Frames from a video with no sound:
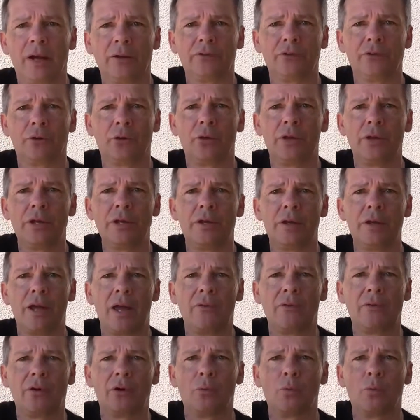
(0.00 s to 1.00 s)
until then,
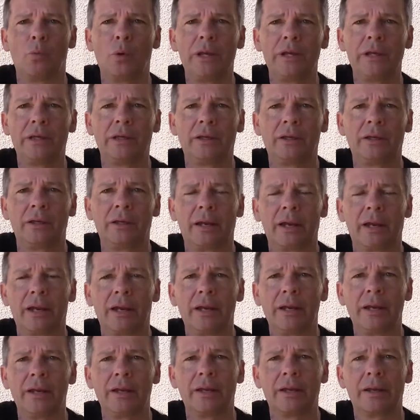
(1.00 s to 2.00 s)
have a good week,
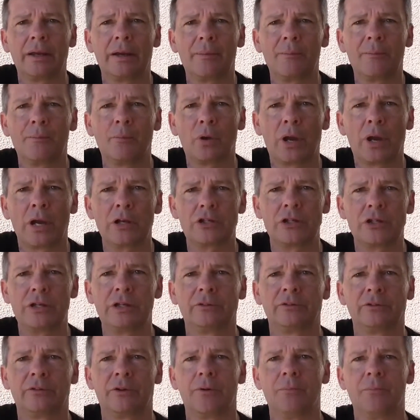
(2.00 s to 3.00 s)
and we'll catch you
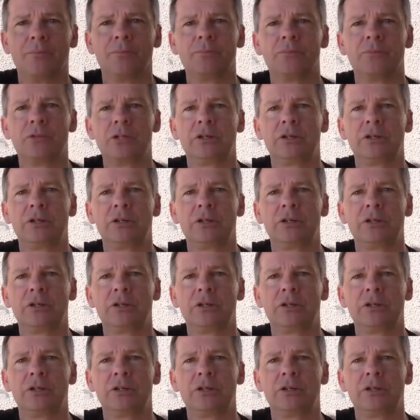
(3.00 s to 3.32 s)
next time.